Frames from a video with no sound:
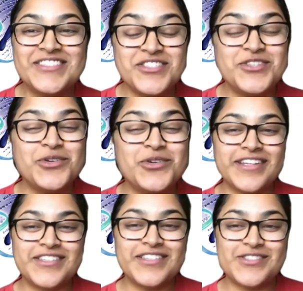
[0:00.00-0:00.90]

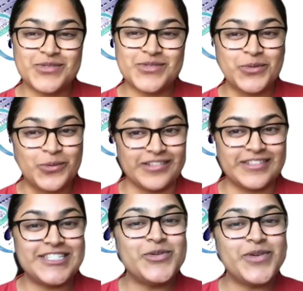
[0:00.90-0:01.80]
during school,
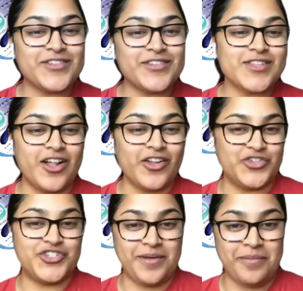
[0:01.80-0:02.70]
did you get a
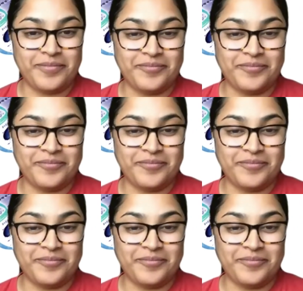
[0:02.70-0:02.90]
scholarship?